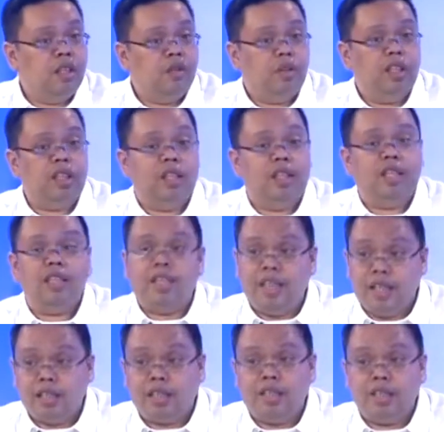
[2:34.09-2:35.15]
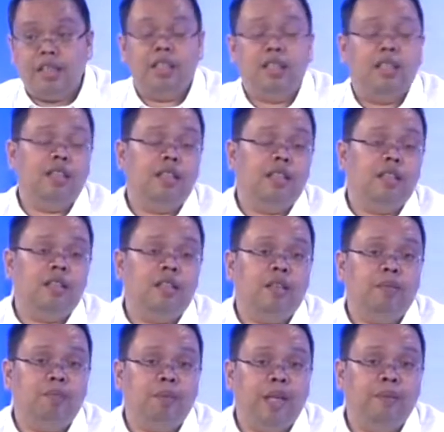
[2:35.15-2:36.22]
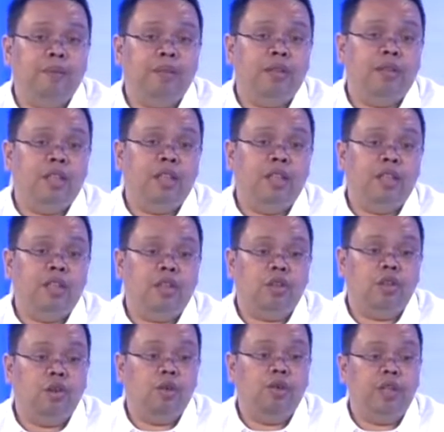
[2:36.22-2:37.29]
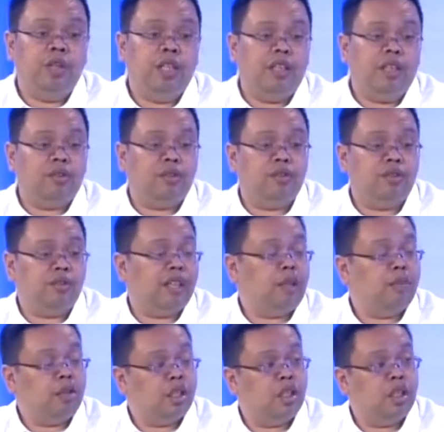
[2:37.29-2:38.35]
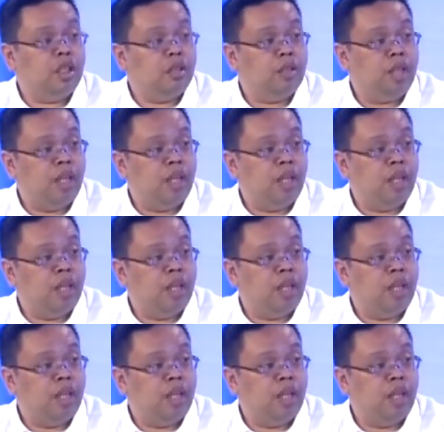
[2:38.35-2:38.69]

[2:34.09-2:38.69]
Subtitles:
Well, not yet. The primary goal really is to establish it here in